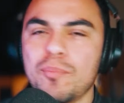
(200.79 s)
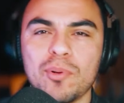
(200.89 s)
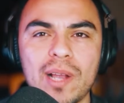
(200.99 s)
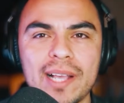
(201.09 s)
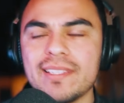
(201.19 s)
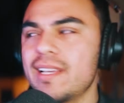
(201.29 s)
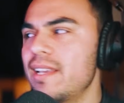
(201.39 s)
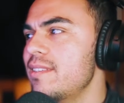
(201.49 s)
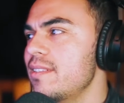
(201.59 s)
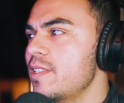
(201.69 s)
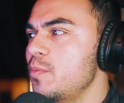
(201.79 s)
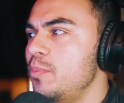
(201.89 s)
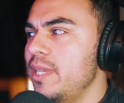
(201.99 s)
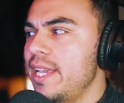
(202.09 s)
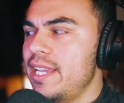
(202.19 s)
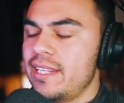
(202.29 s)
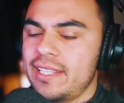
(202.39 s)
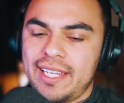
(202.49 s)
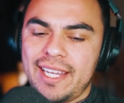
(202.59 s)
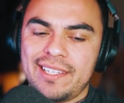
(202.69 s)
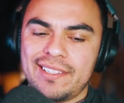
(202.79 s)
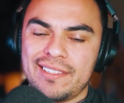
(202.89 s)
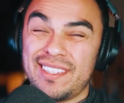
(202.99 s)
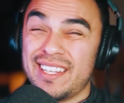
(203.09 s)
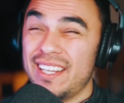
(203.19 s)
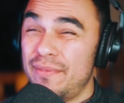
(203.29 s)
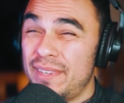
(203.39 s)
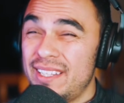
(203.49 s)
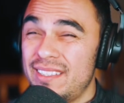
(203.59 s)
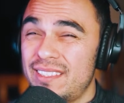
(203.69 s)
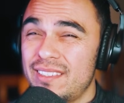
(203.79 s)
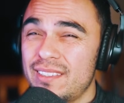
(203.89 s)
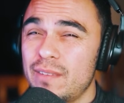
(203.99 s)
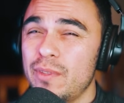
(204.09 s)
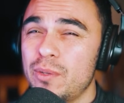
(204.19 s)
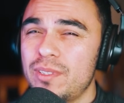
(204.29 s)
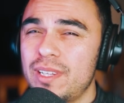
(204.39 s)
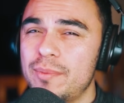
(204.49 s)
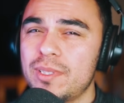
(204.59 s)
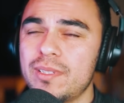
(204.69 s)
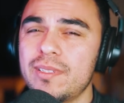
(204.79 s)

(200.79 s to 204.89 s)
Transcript: process, and explain each significance of those steps?